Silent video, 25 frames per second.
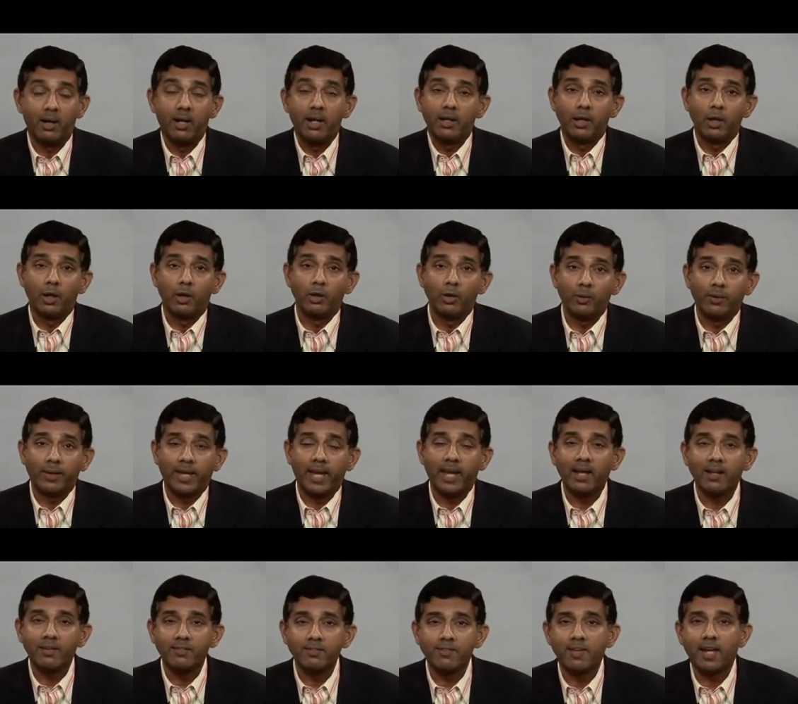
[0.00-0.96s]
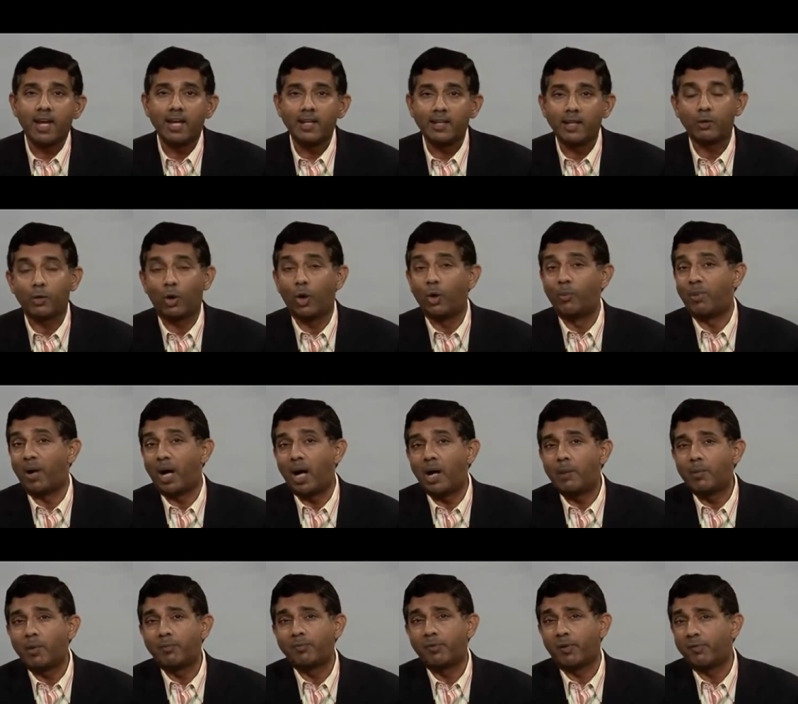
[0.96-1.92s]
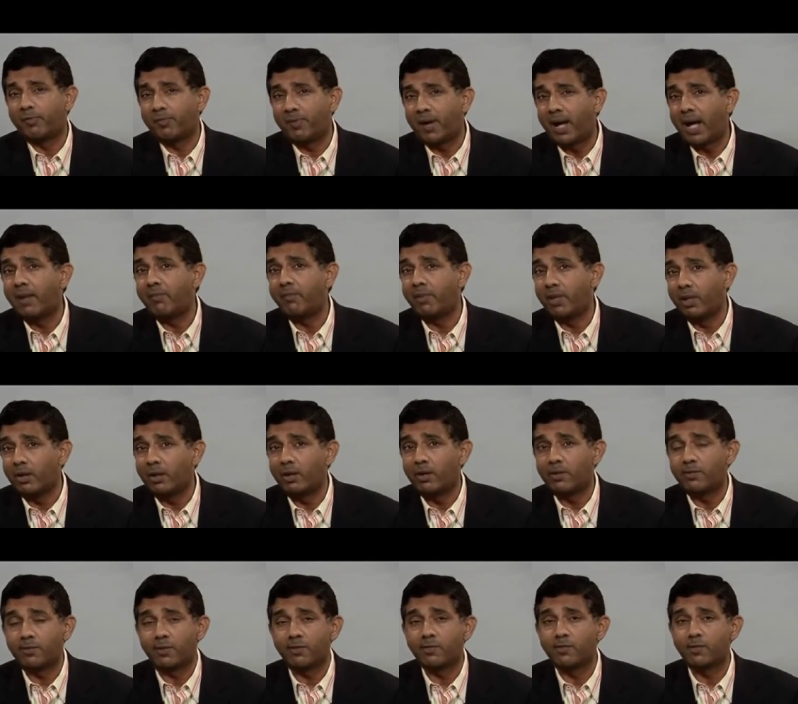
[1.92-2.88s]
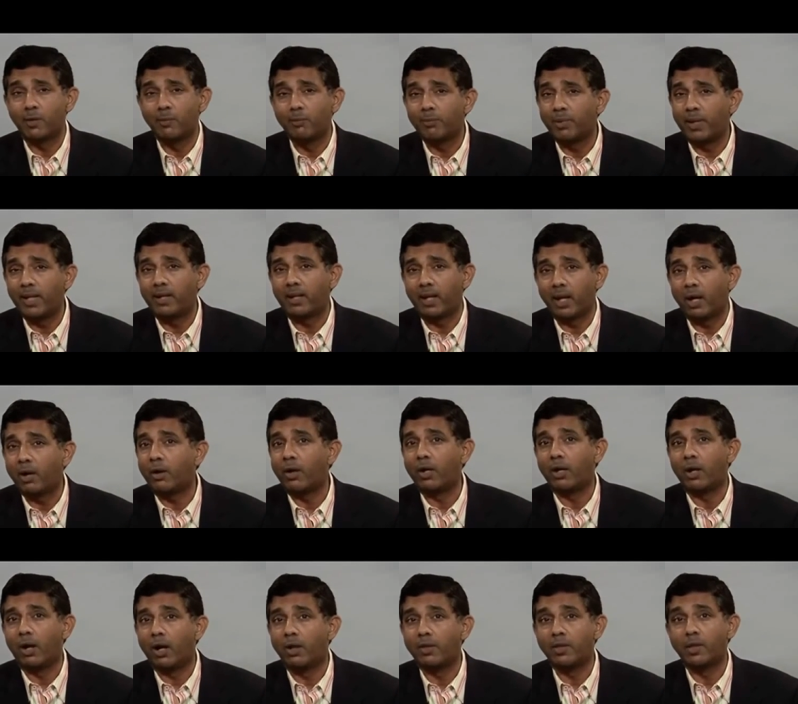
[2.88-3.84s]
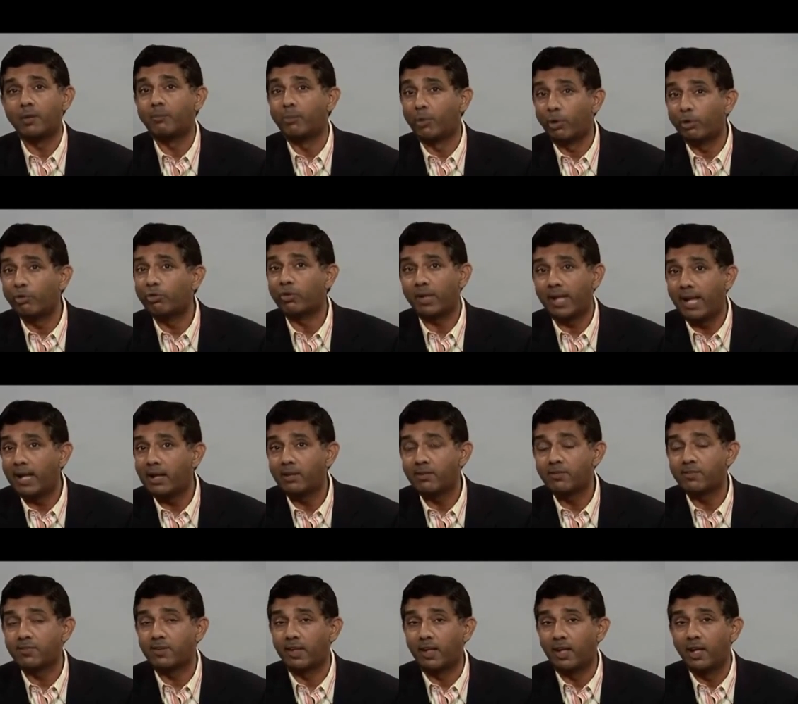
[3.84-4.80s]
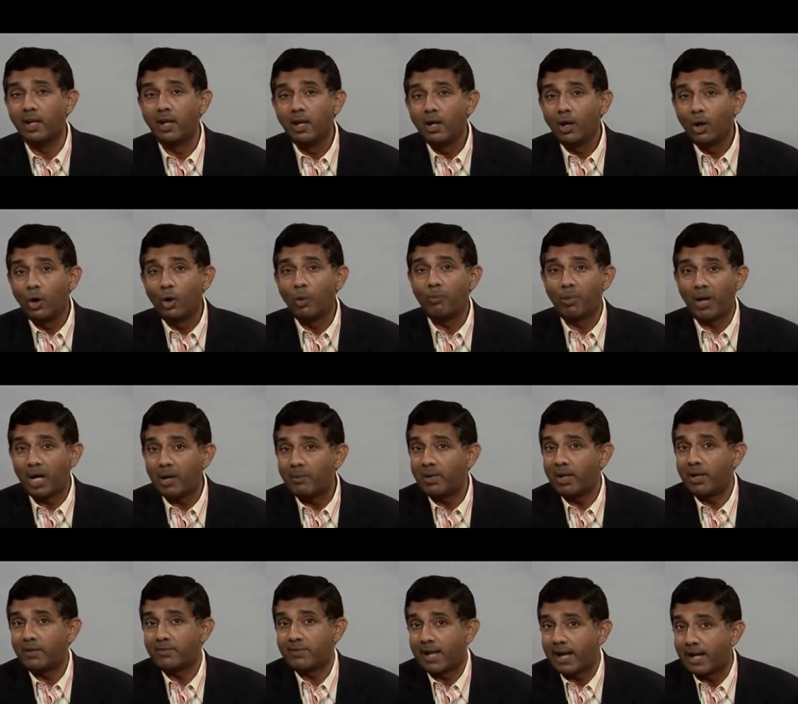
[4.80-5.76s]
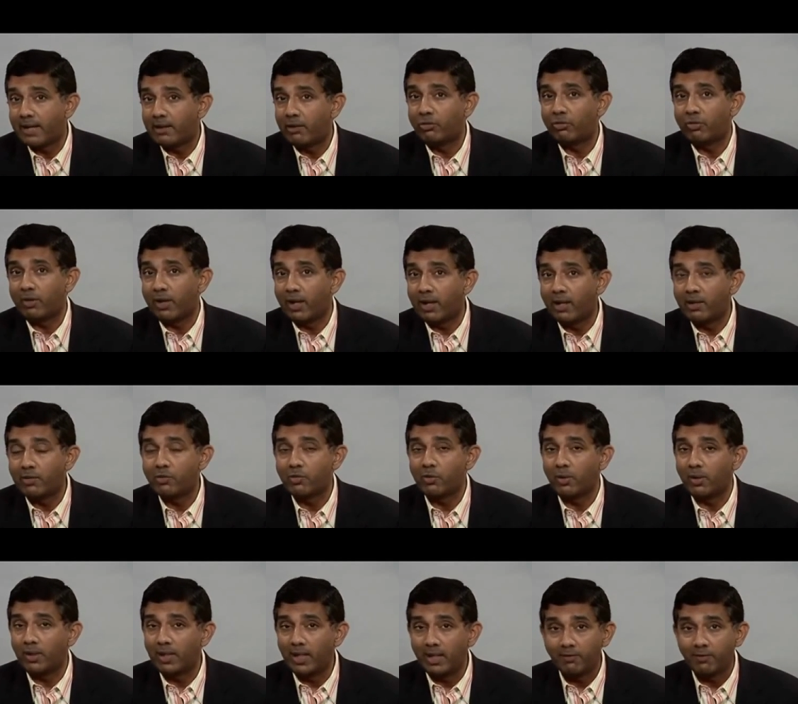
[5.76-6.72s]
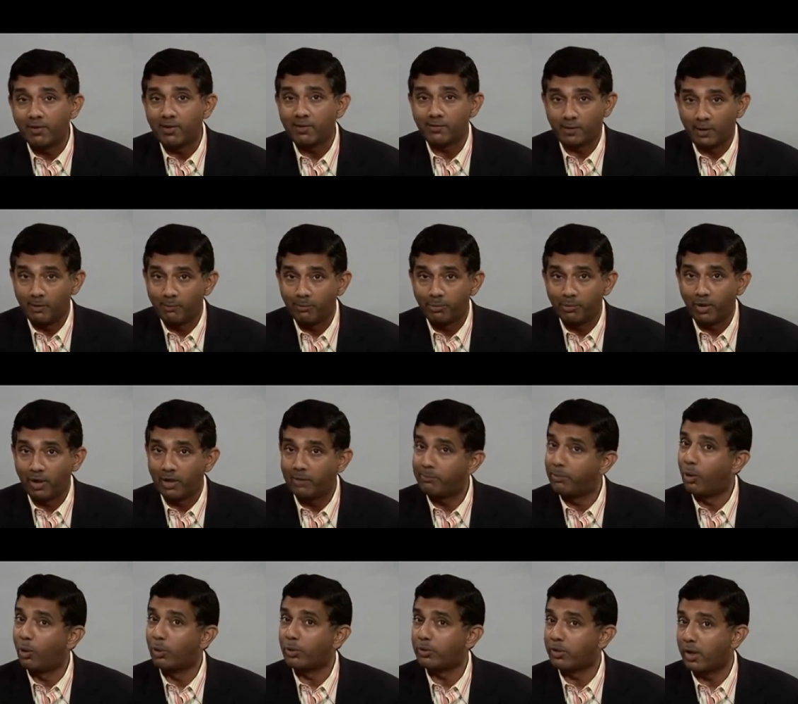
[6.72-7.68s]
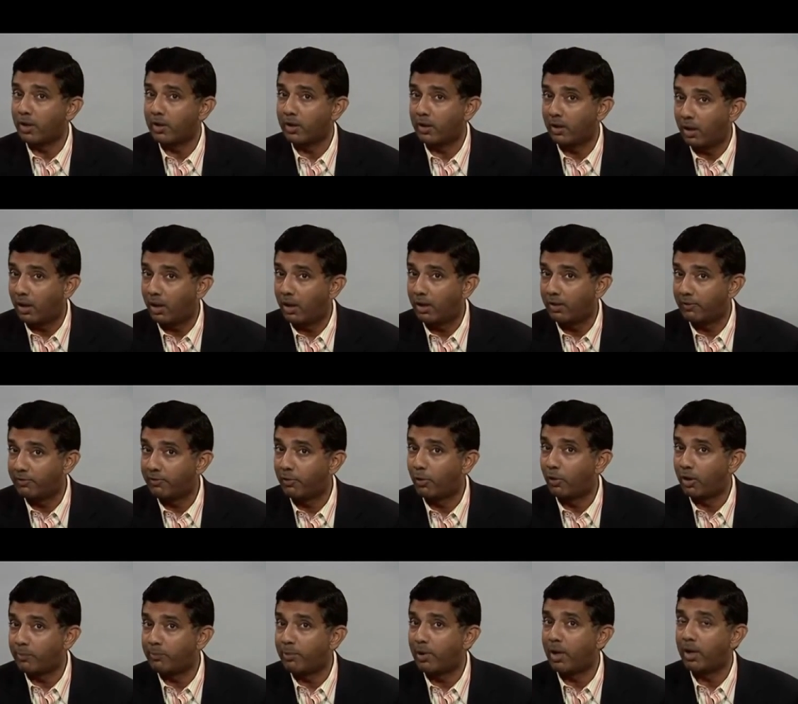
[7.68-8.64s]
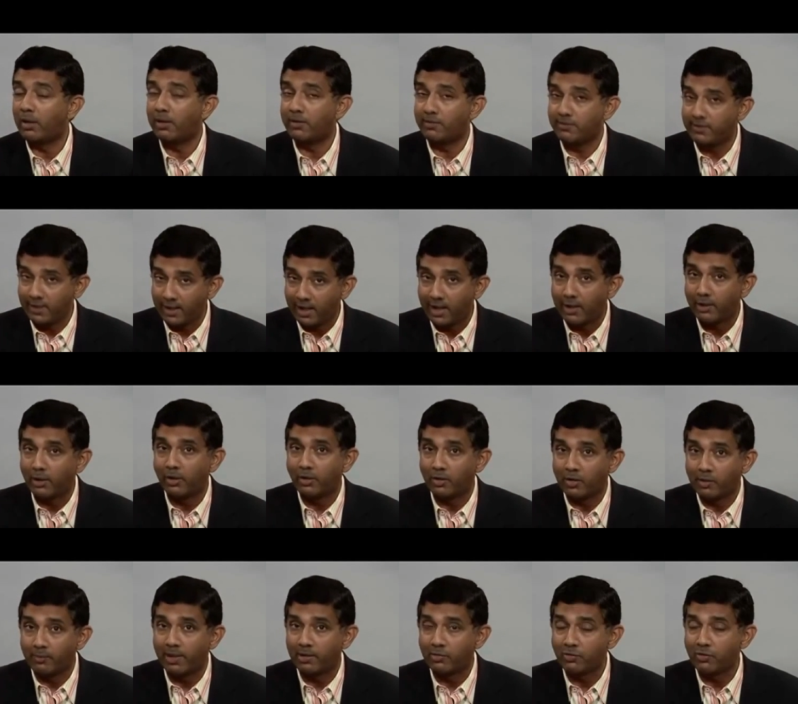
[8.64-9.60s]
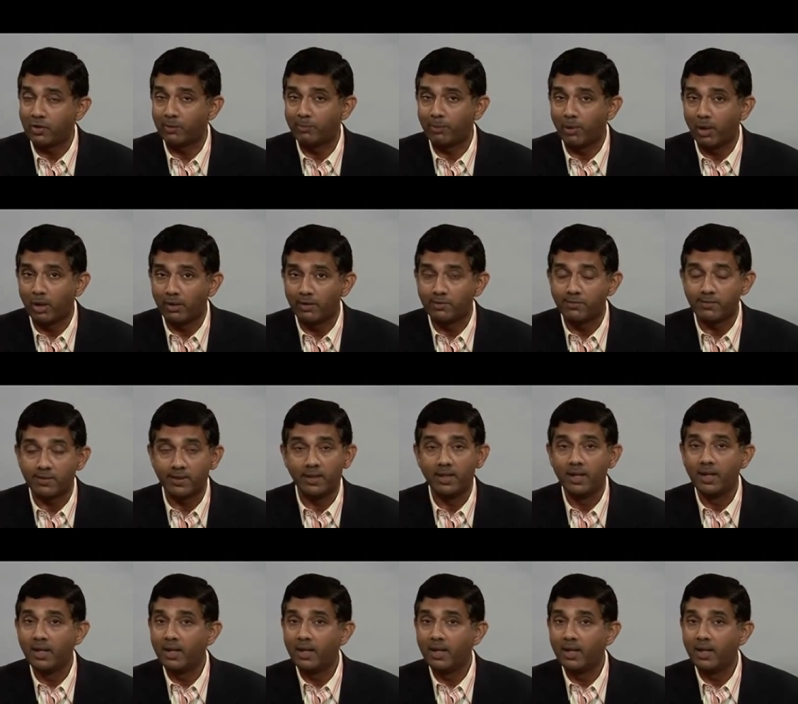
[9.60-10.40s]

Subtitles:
You know, you can't say that Obama for 5 years is simply carrying on the Bush legacy. Obama has had a chance to leave his imprint both on foreign policy and on domestic policy.